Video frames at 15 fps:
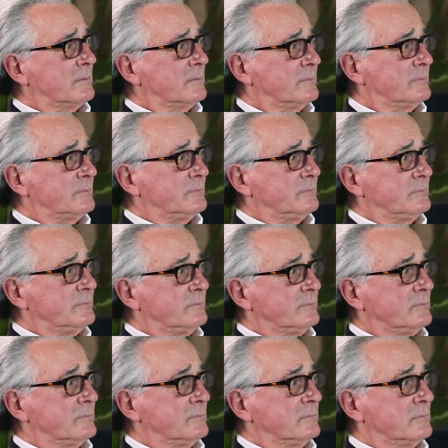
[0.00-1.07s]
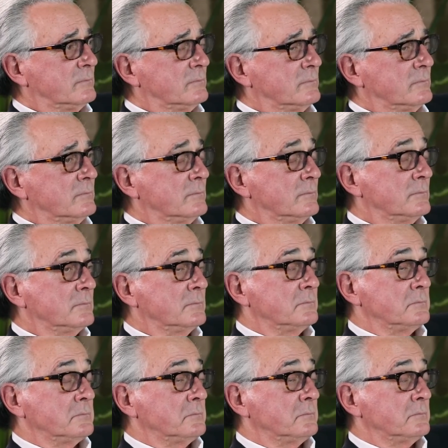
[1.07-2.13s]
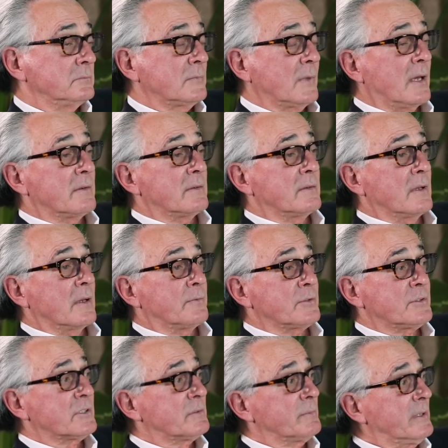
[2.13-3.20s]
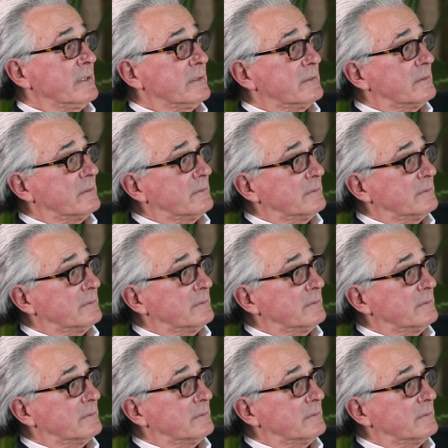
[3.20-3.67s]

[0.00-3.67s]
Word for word: Which is not bad. Not, not for six months.